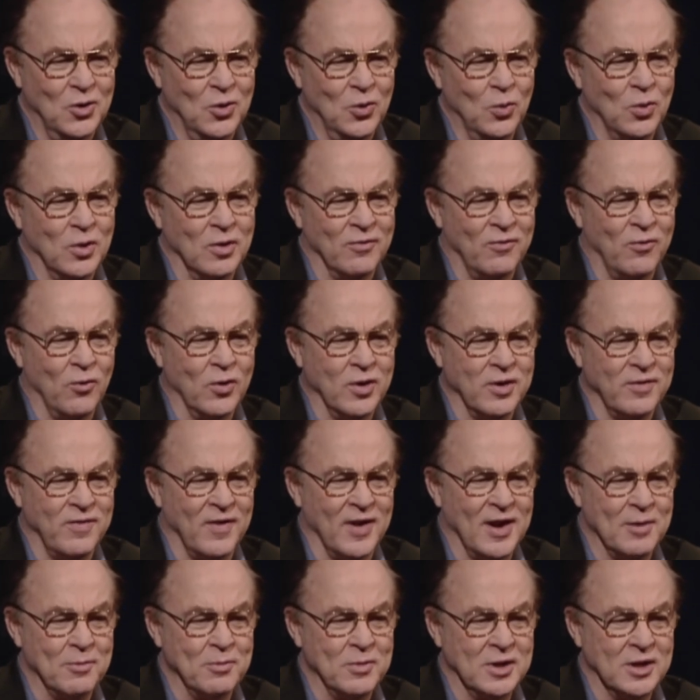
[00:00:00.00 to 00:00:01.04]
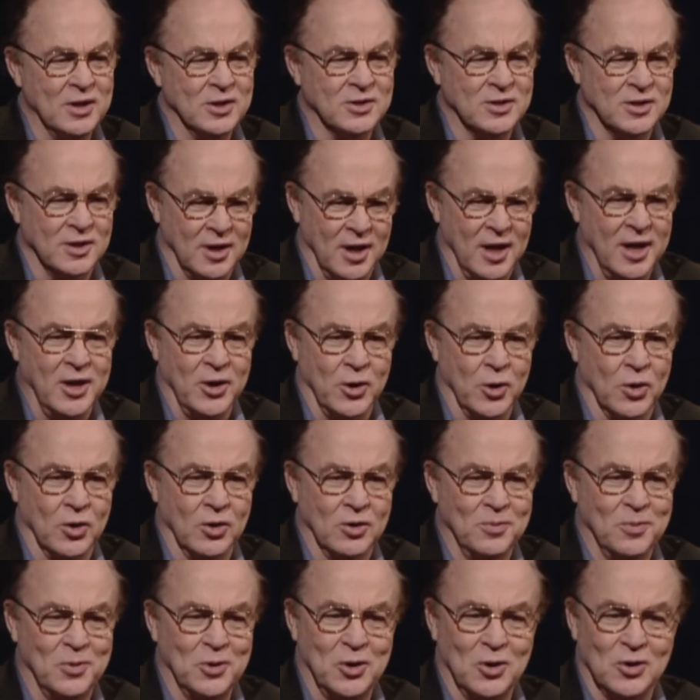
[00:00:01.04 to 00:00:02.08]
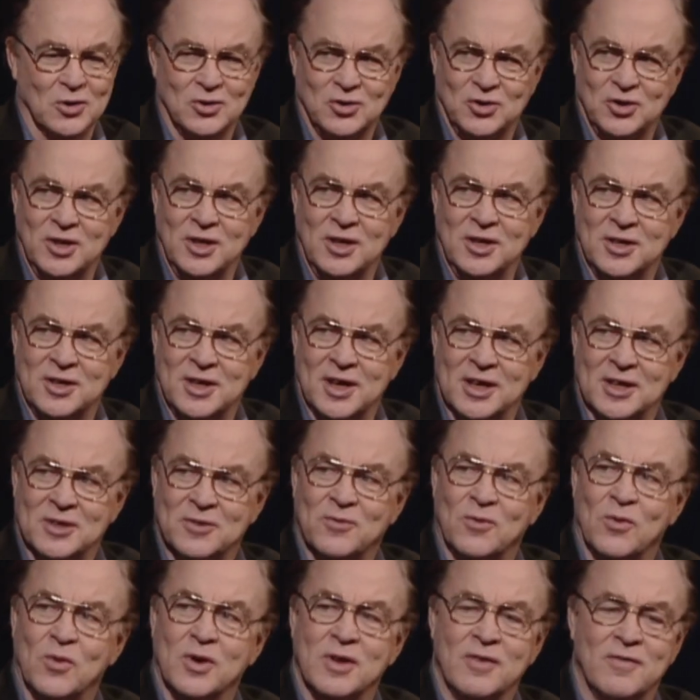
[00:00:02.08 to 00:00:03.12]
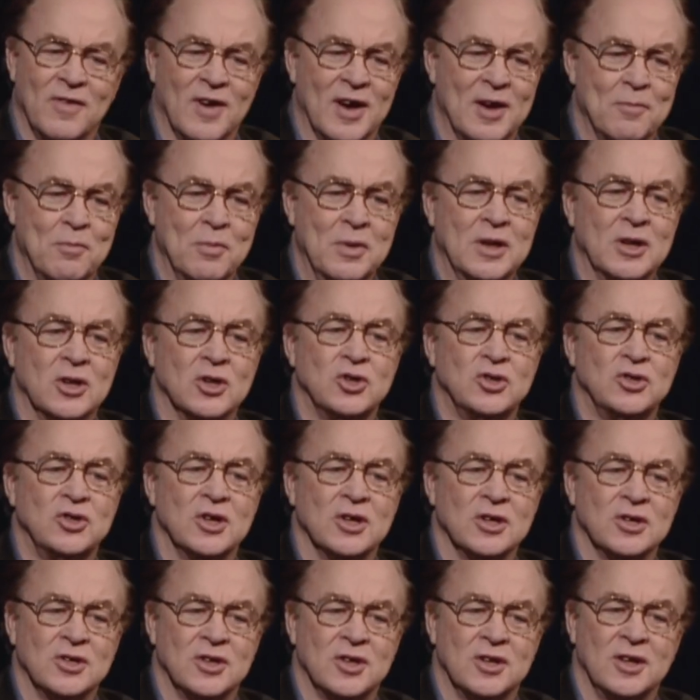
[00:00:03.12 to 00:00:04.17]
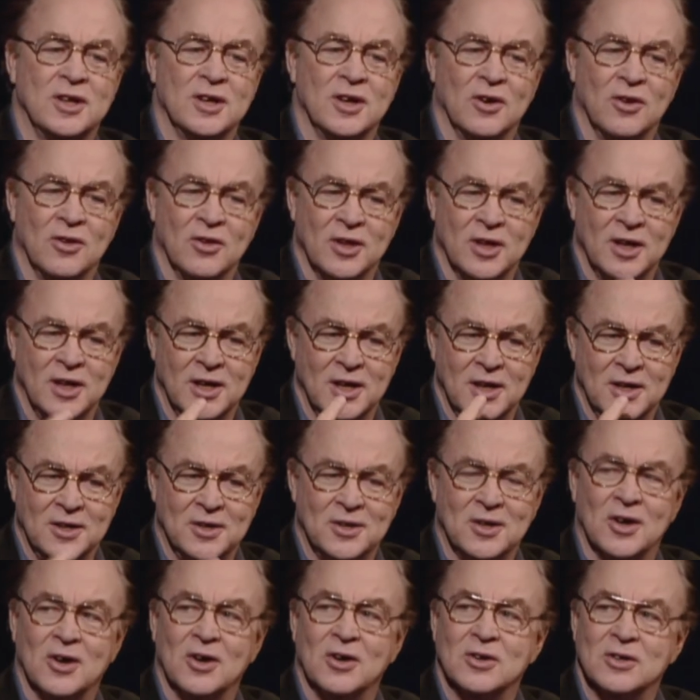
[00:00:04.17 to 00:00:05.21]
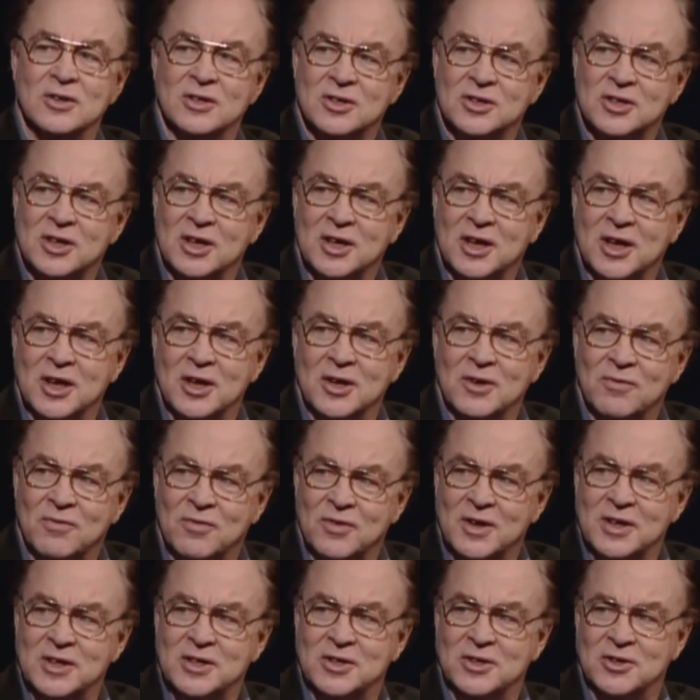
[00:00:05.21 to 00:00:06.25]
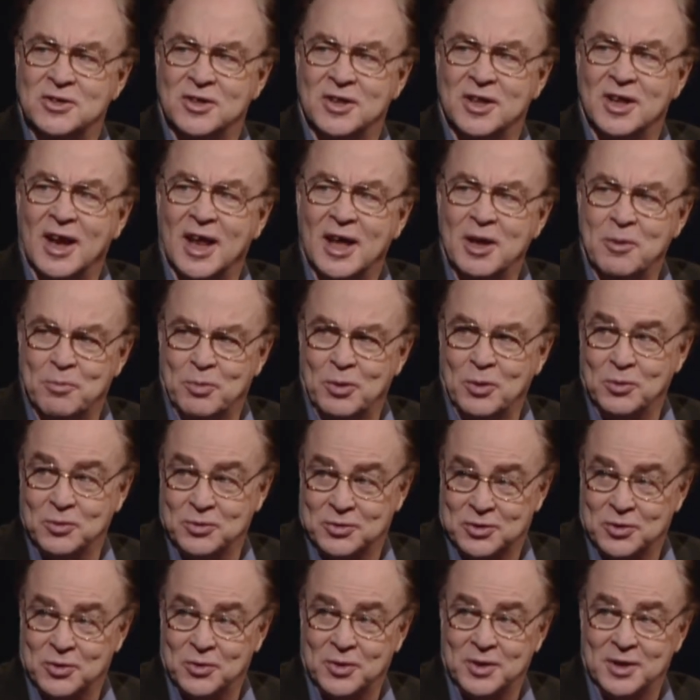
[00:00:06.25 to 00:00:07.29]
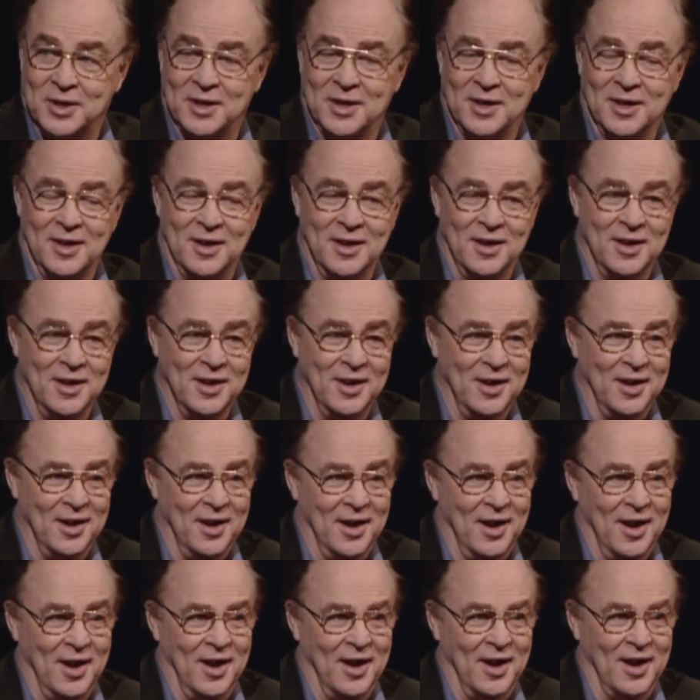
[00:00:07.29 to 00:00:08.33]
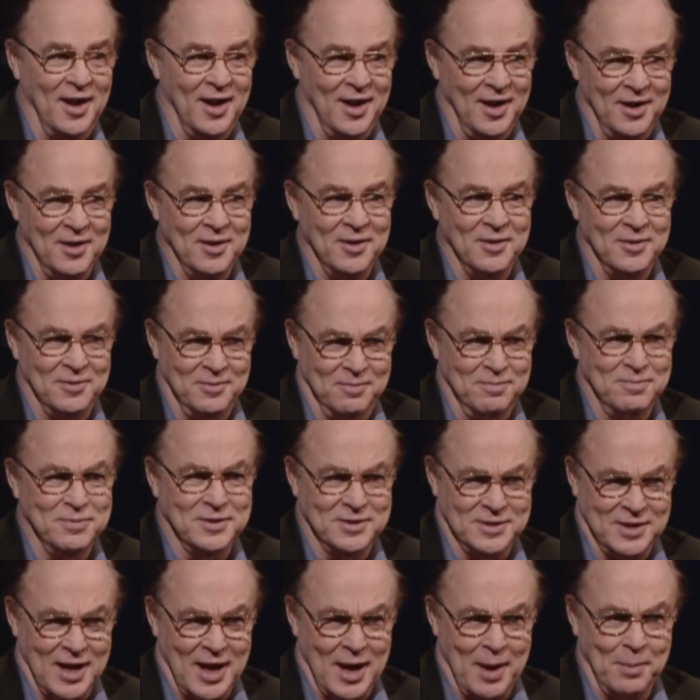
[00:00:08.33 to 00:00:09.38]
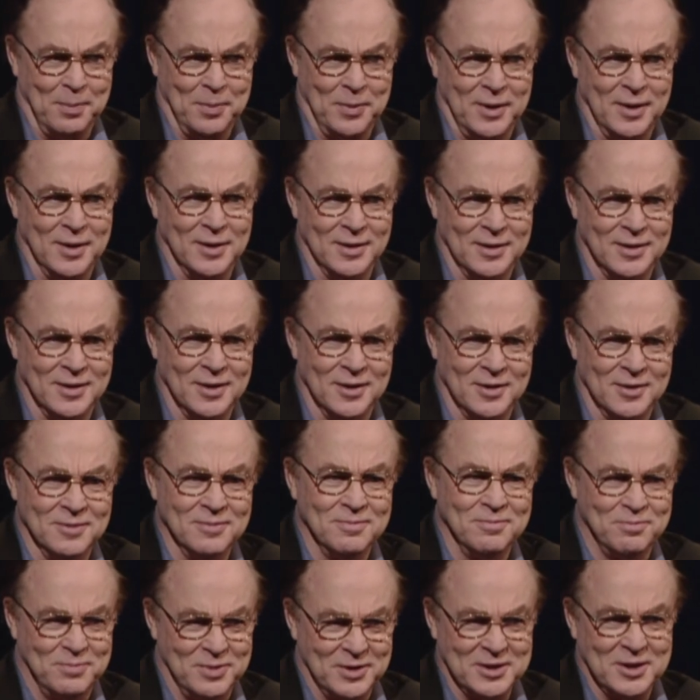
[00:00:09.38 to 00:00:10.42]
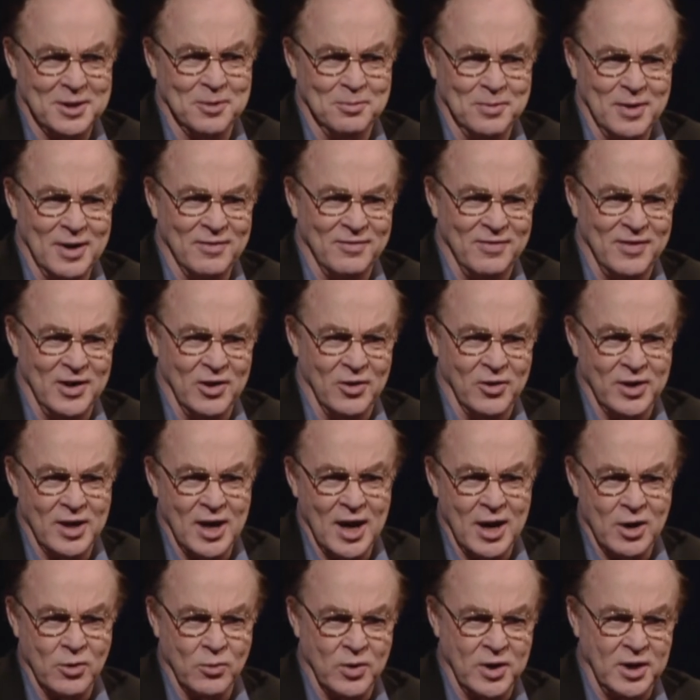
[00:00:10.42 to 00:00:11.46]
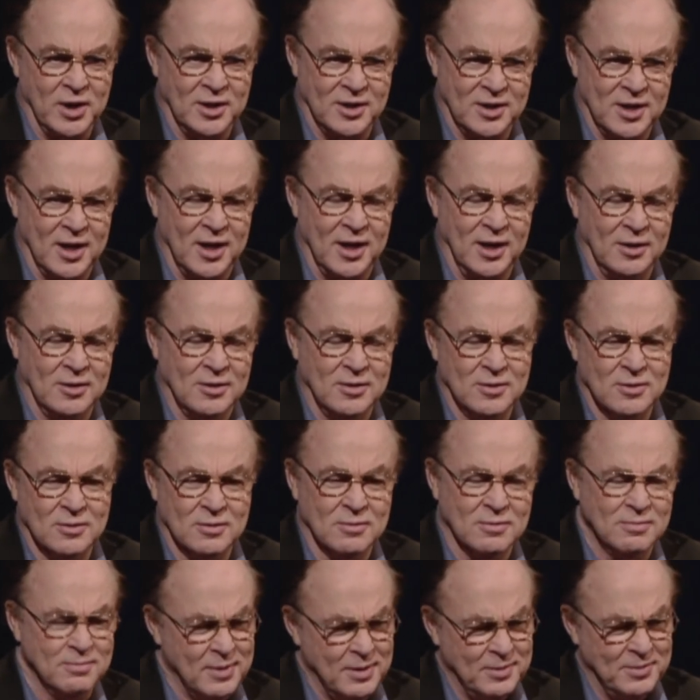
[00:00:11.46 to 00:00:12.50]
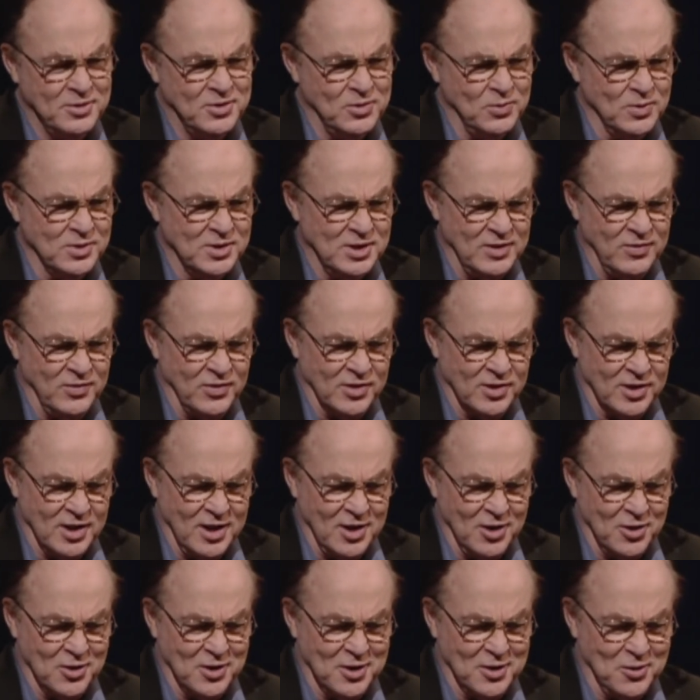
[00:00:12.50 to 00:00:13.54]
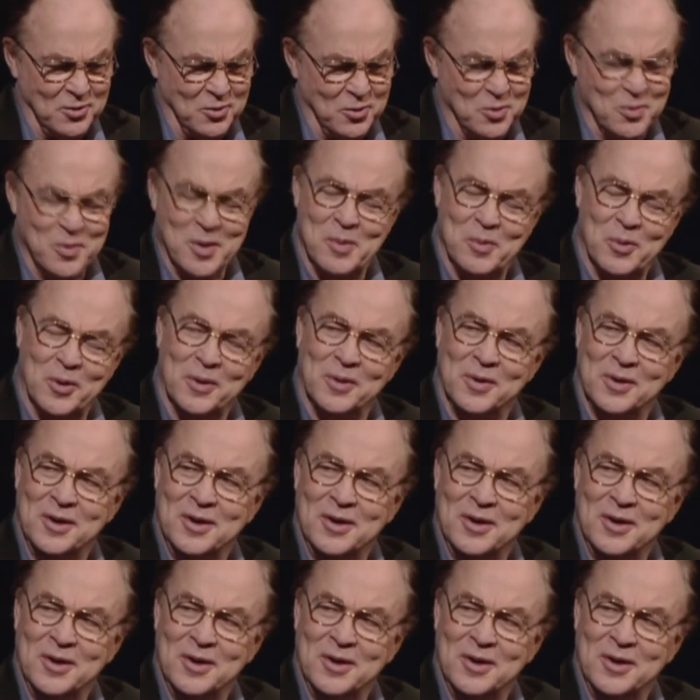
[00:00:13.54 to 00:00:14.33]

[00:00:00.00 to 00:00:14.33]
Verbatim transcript: Well, forty-five minutes later, because Jean takes forty-five minutes just to tell the tongue sticking, freezing to the light pole story, I stopped and uh, picked up my very irate date, or maybe she wasn't even there, I don't remember.